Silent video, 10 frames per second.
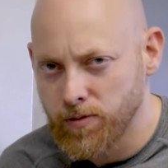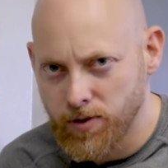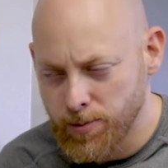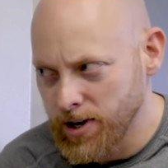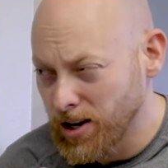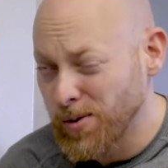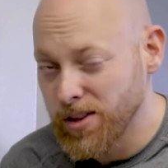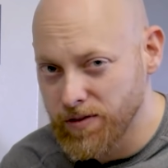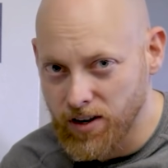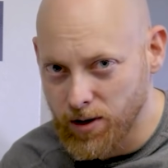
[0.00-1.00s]
depending on
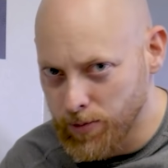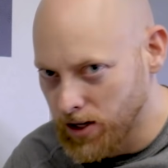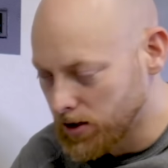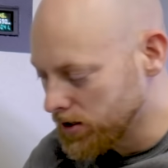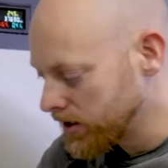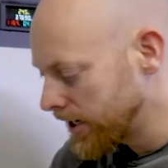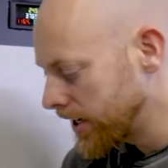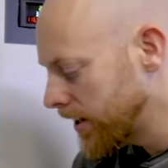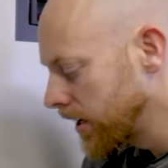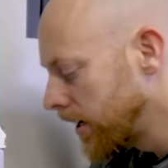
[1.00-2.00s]
whether you've got a mill or a lathe.